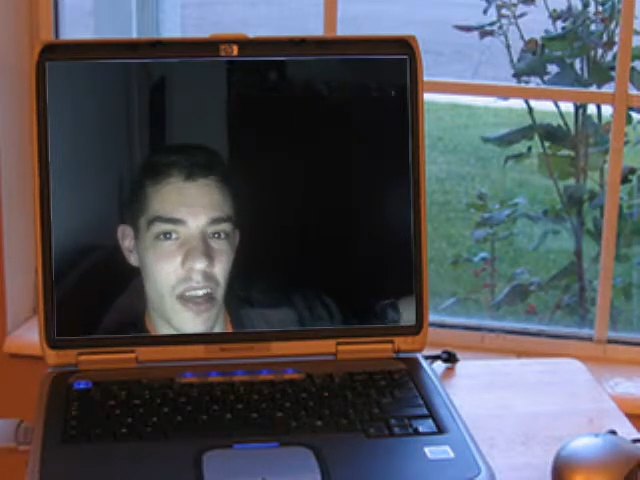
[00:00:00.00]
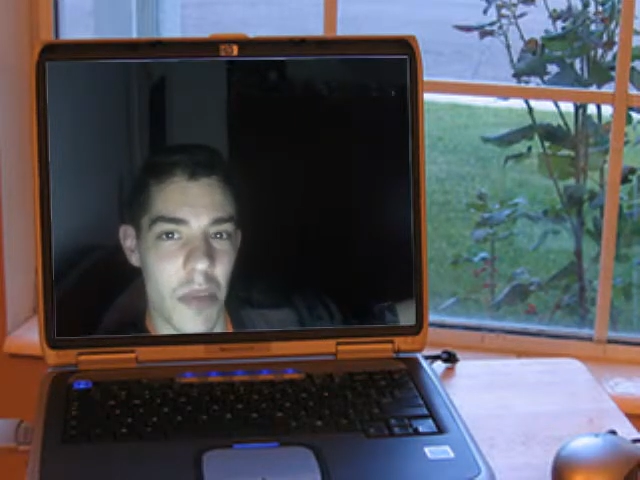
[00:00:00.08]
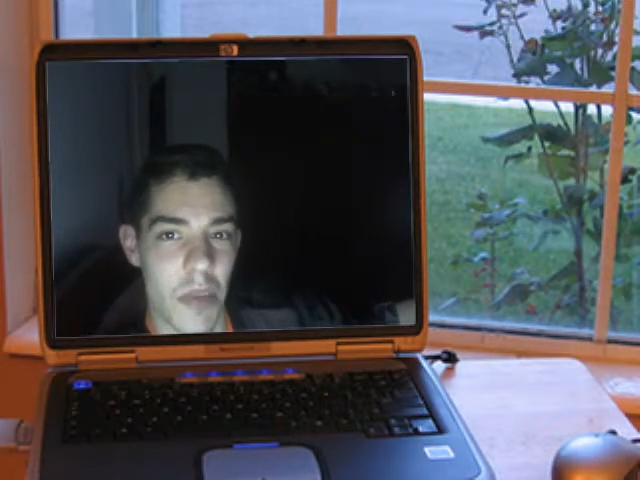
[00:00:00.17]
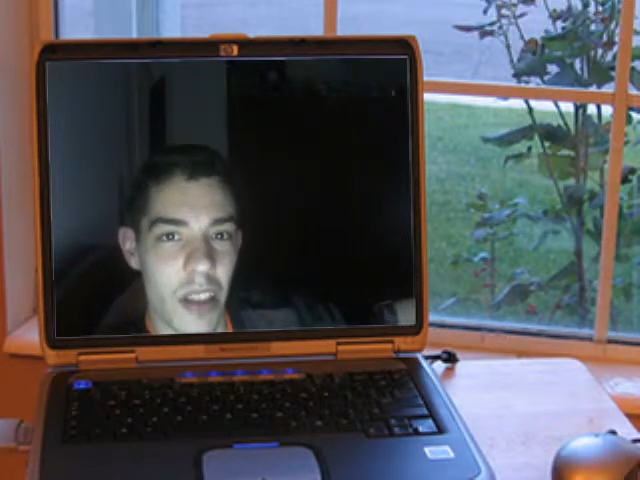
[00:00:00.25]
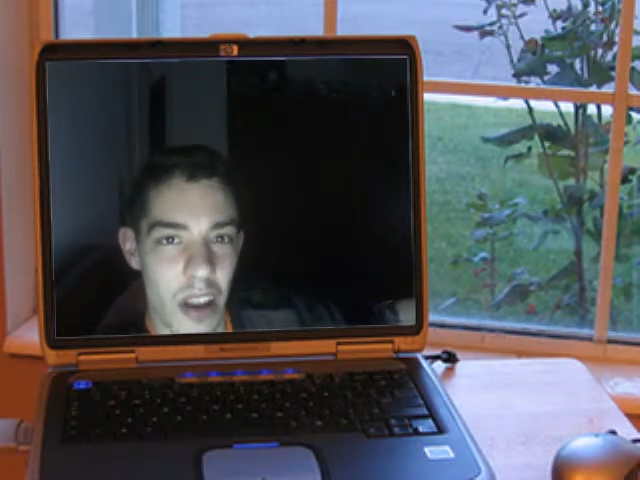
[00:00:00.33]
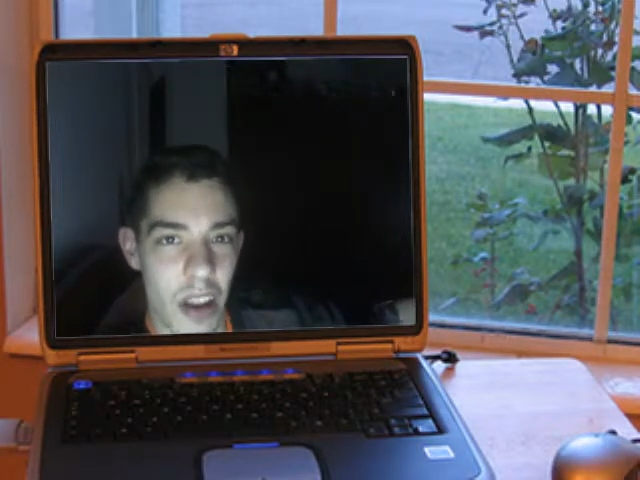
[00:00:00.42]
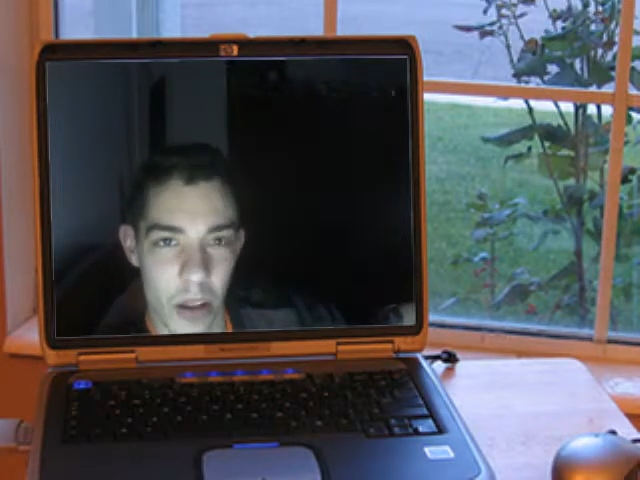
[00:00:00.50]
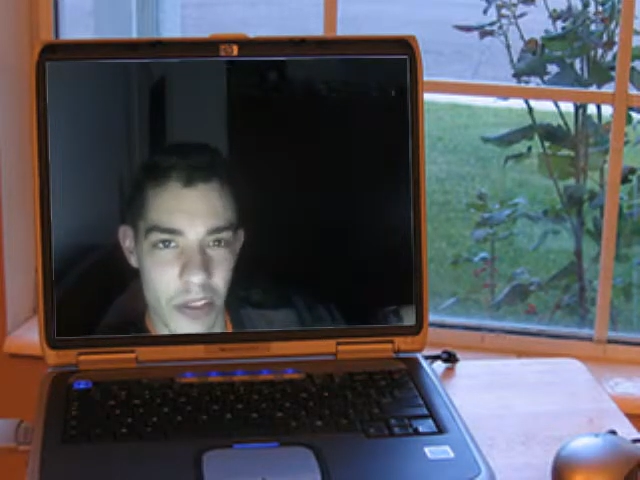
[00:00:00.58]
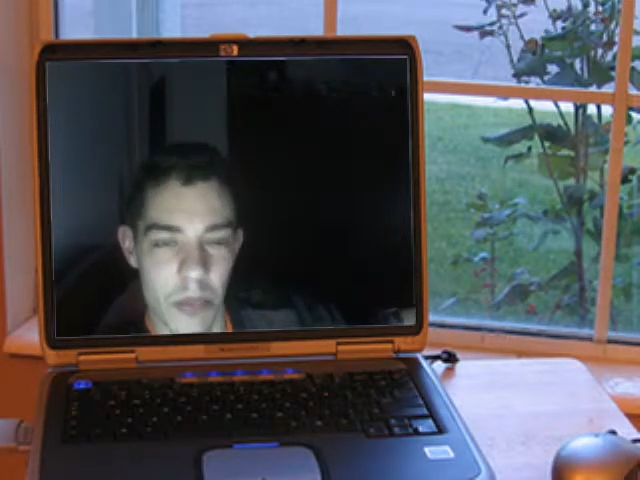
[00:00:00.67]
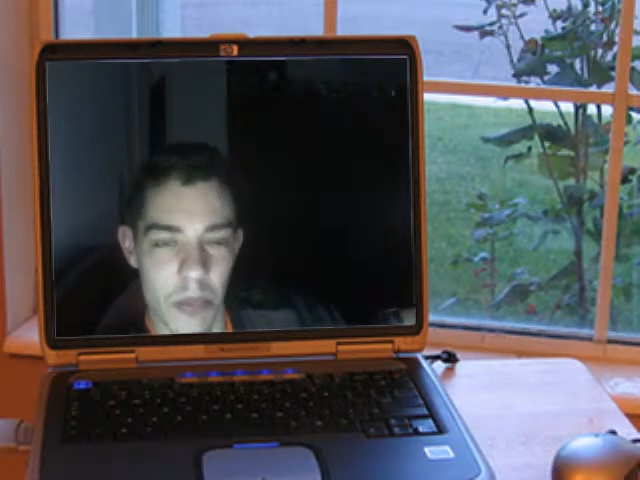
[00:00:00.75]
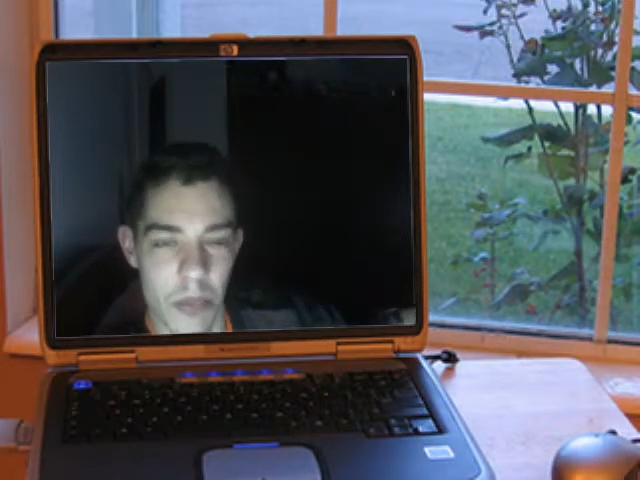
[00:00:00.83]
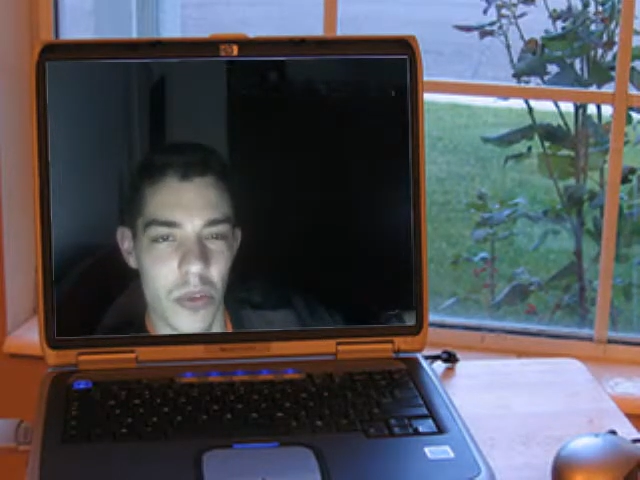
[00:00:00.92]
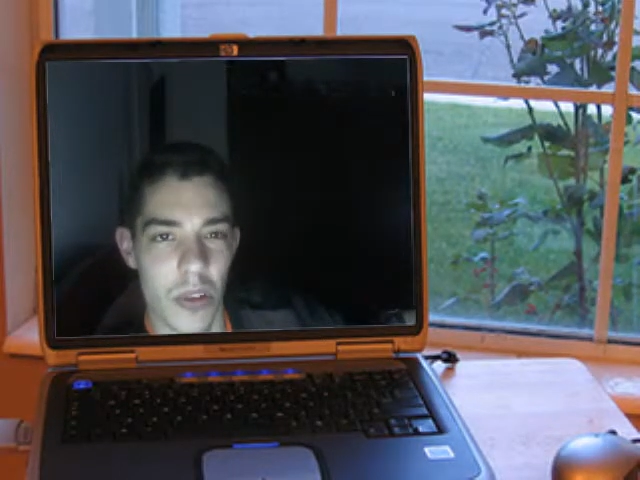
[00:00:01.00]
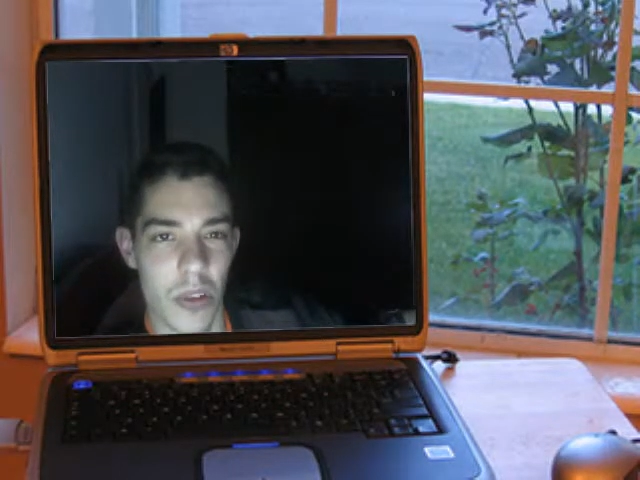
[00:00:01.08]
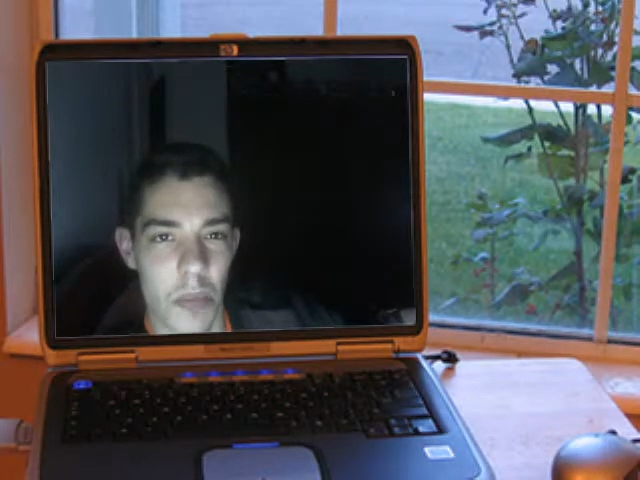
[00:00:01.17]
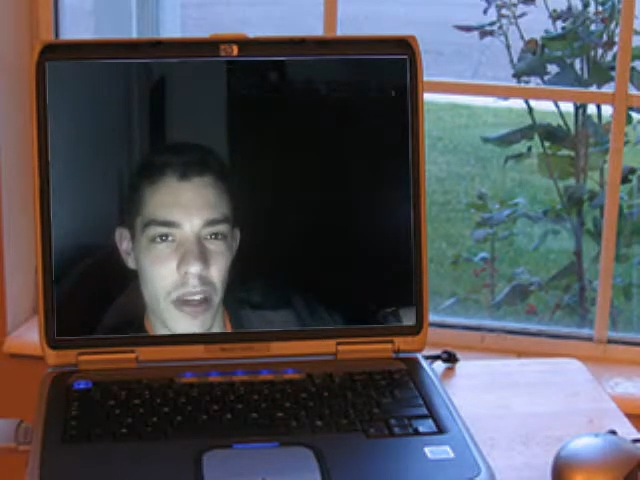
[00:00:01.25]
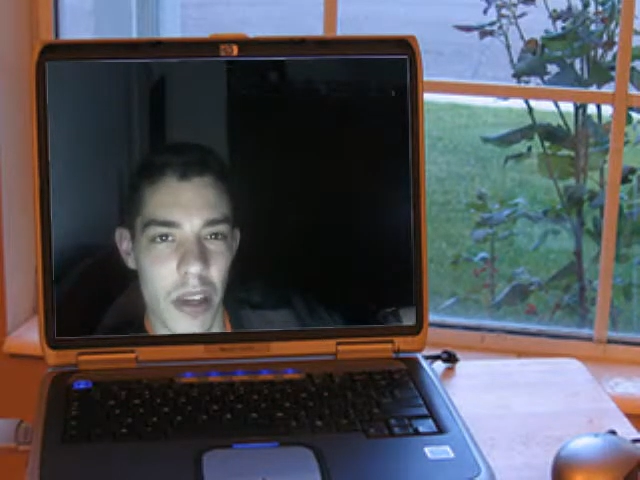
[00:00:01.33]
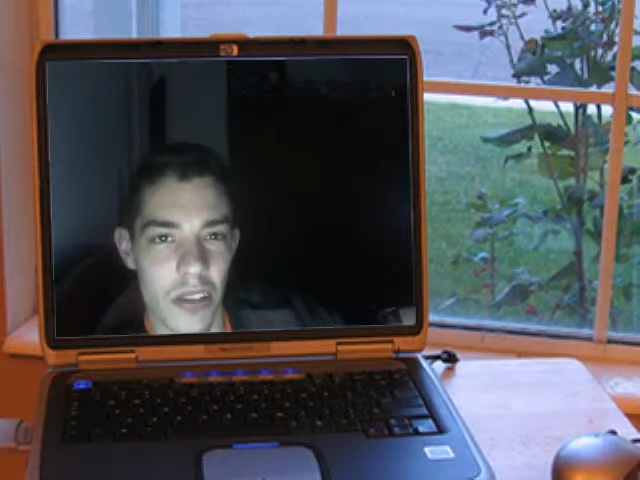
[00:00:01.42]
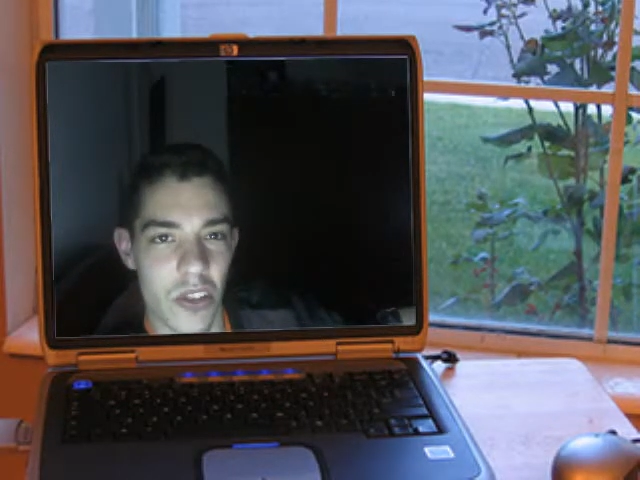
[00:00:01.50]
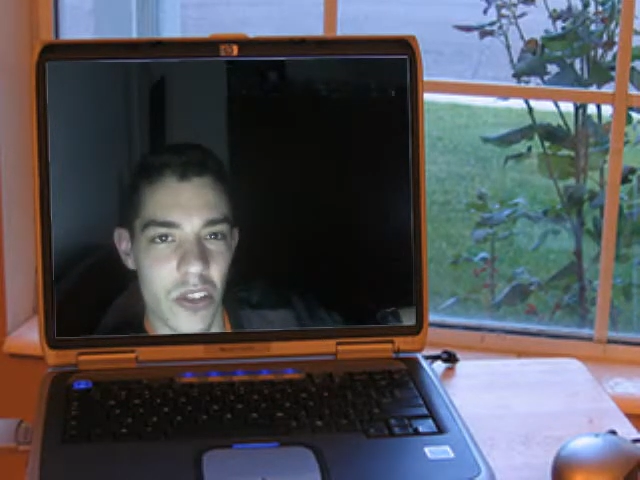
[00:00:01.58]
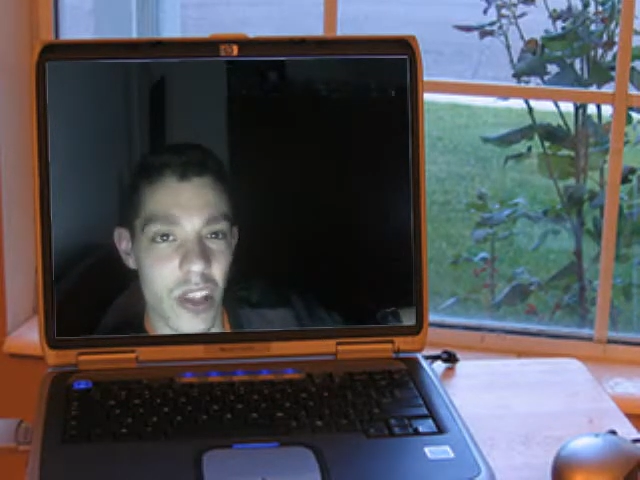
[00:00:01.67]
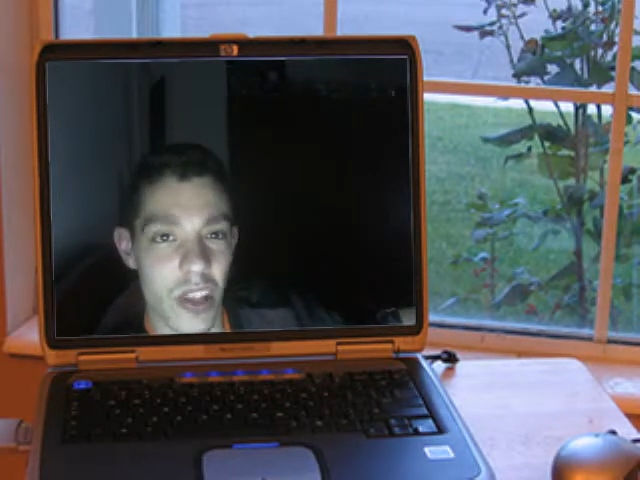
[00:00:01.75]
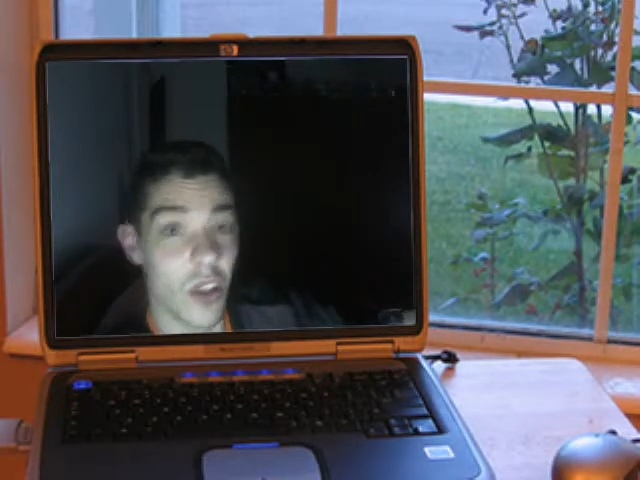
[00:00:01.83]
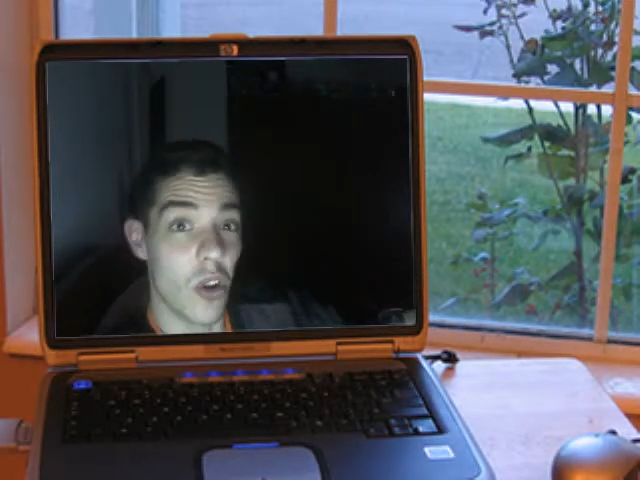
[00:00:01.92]
like I was some sort of piece of shit,
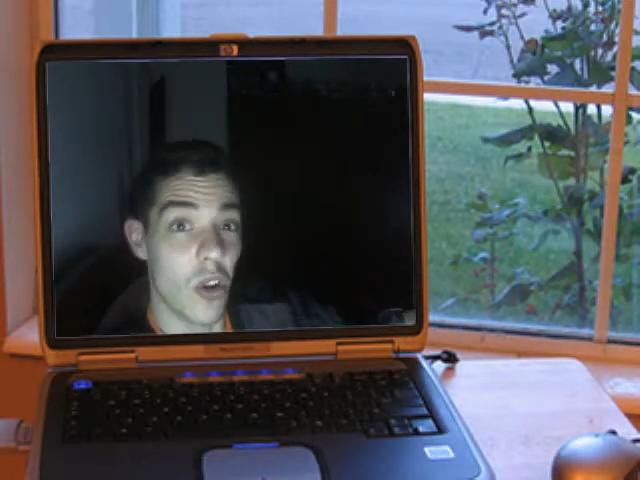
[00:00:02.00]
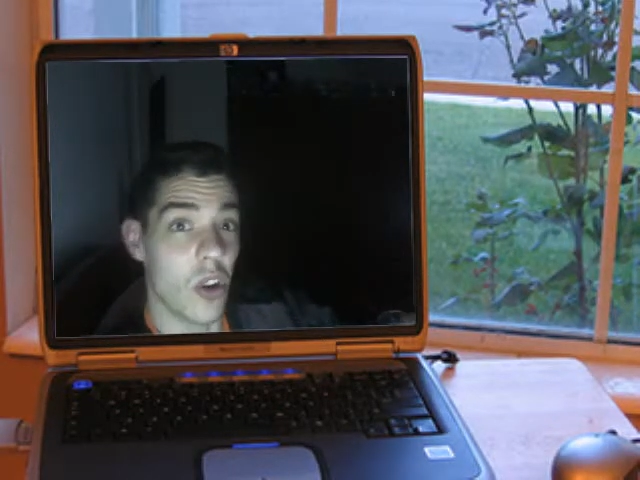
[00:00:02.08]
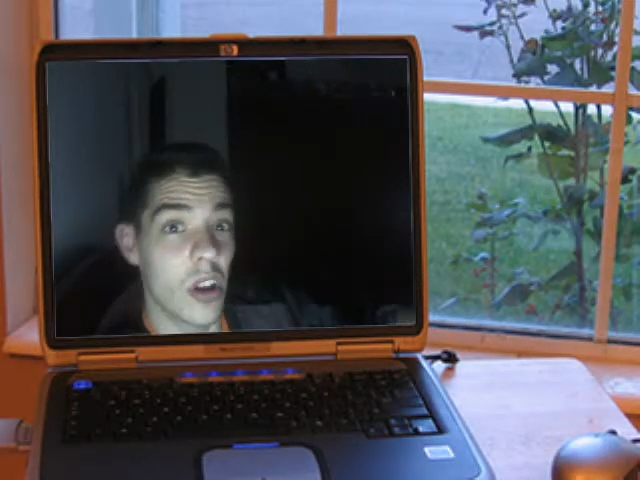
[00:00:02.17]
or